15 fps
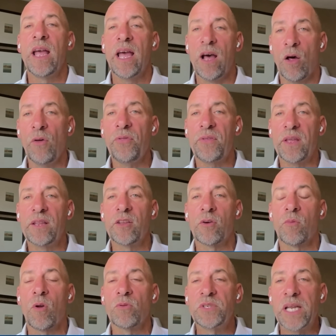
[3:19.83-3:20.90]
health in
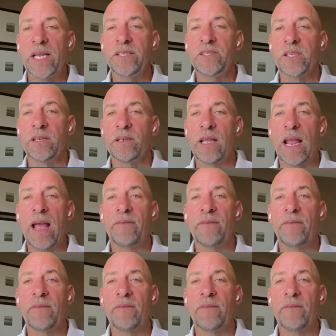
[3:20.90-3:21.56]
their rotation, they